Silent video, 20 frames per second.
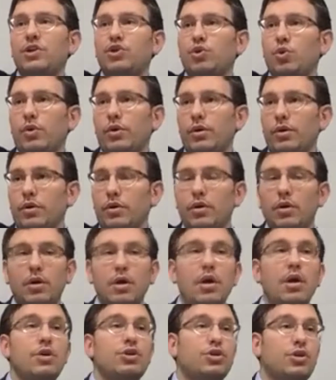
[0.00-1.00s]
Jordan.
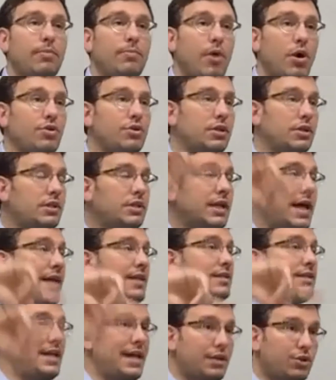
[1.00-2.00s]
So Moses
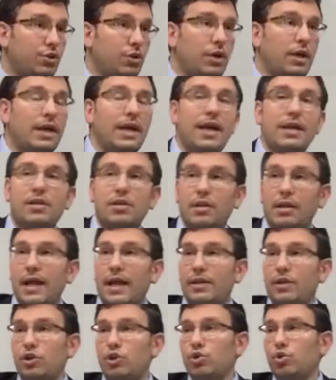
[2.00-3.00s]
says, yes, you can get the
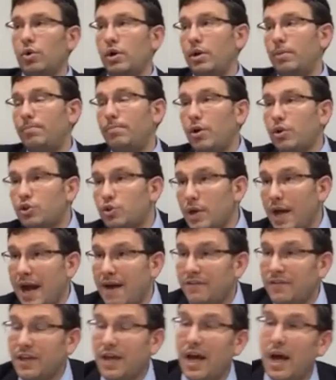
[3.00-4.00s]
land in Jordan, but you
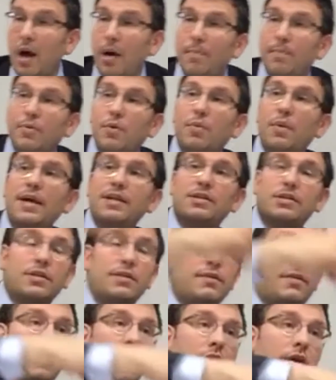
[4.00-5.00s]
have to help the rest
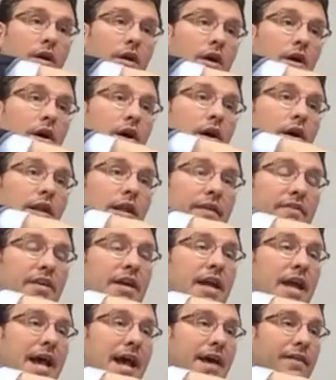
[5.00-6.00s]
of the
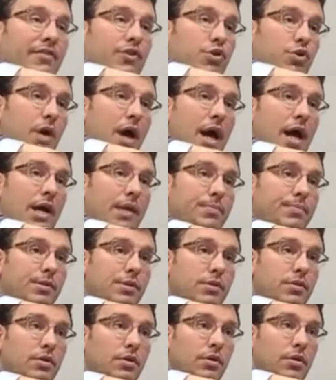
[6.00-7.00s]
11.5 tribes